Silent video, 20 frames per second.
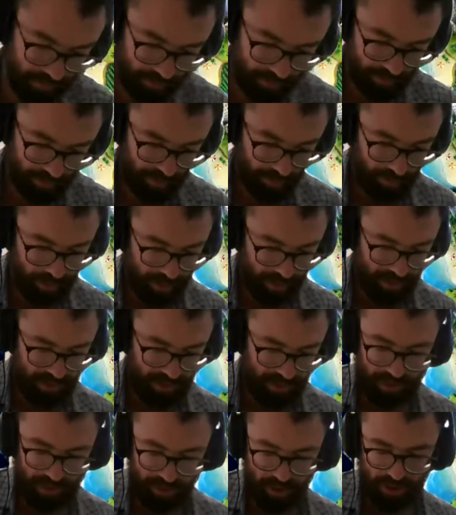competitive
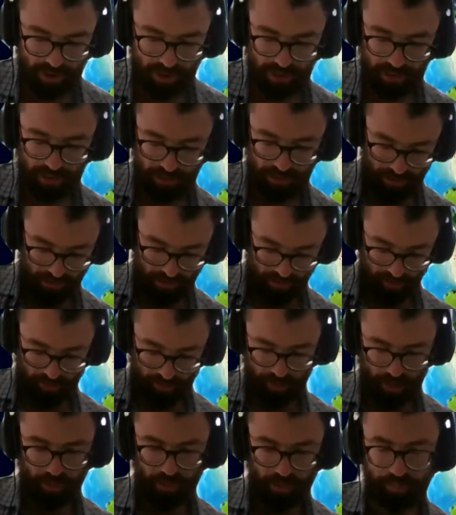edge.
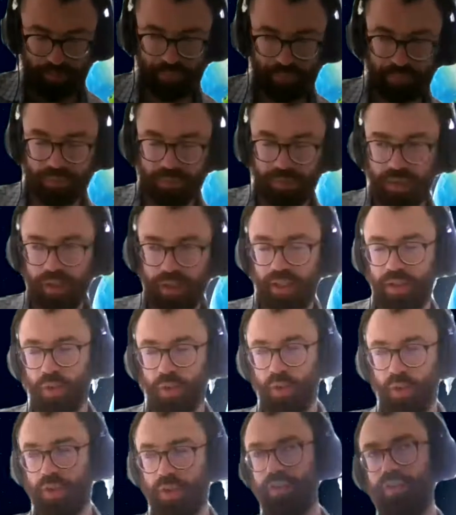So in
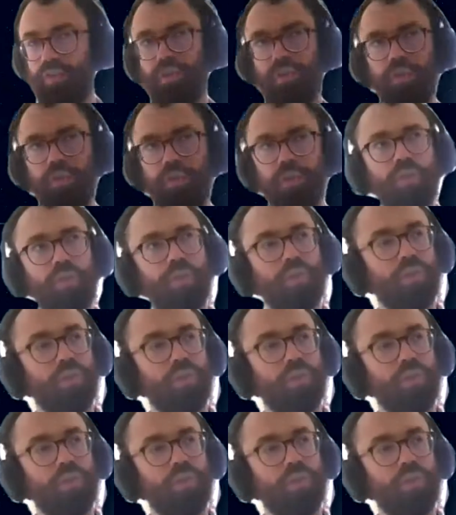order to